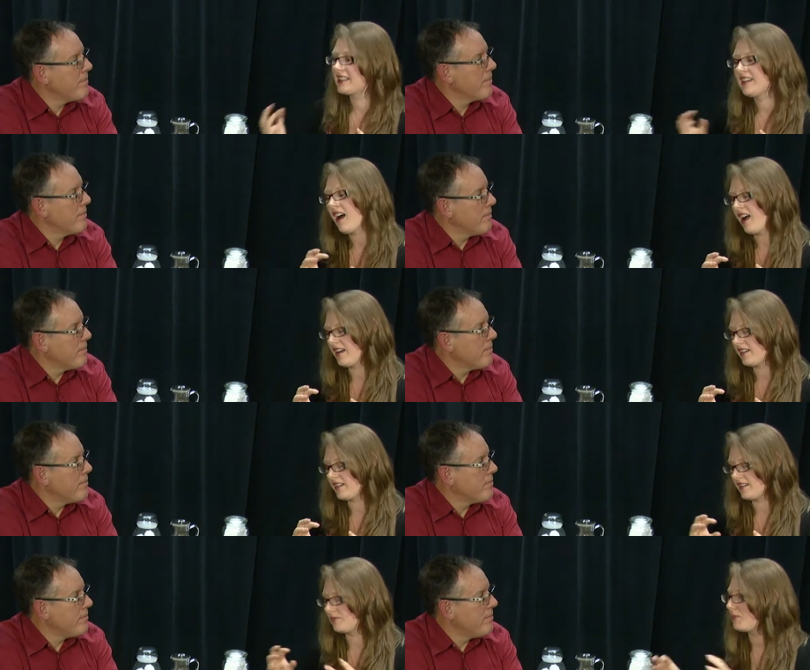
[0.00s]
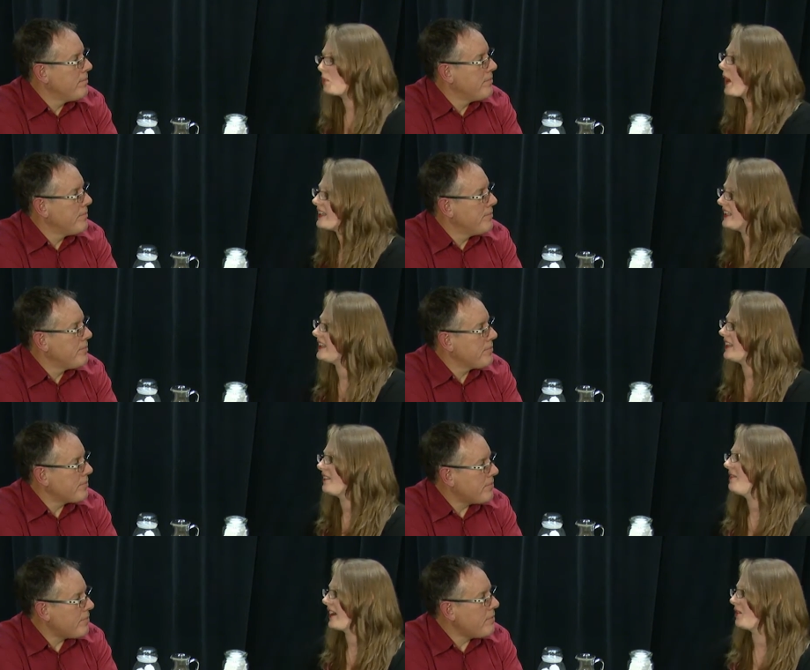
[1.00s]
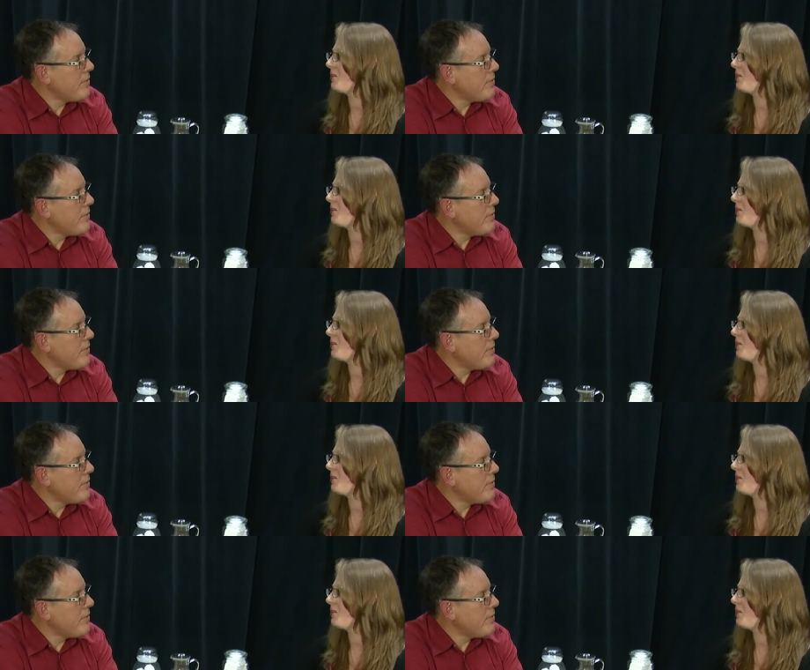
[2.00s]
Speaker 1: not present in the final